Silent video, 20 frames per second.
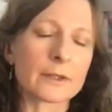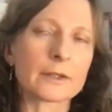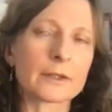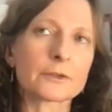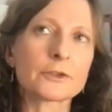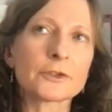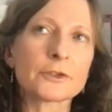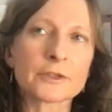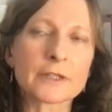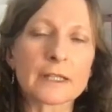
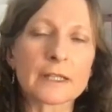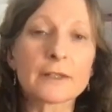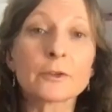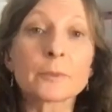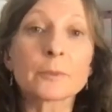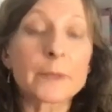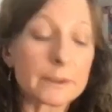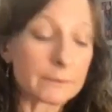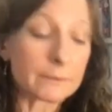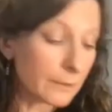just a
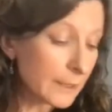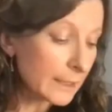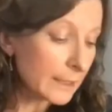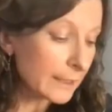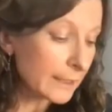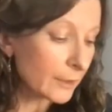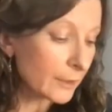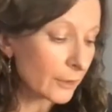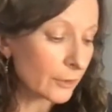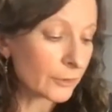little bit
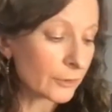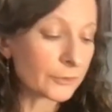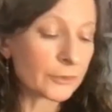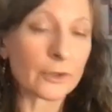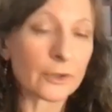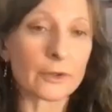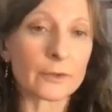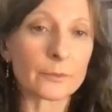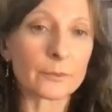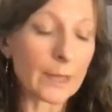really
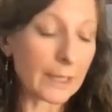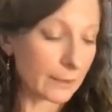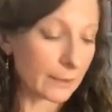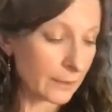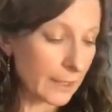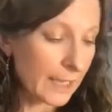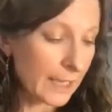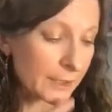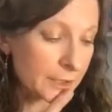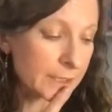on.
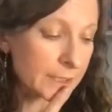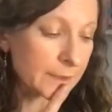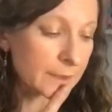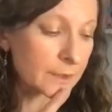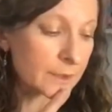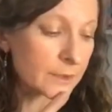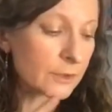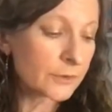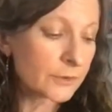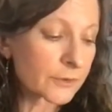Well,
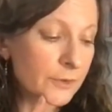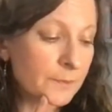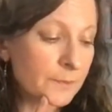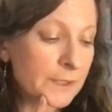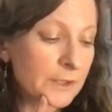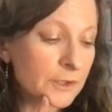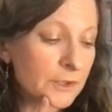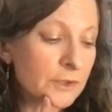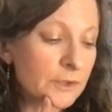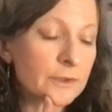actually, just to
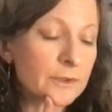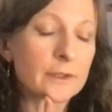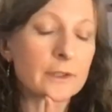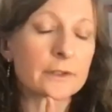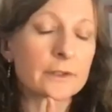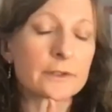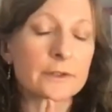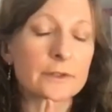mention,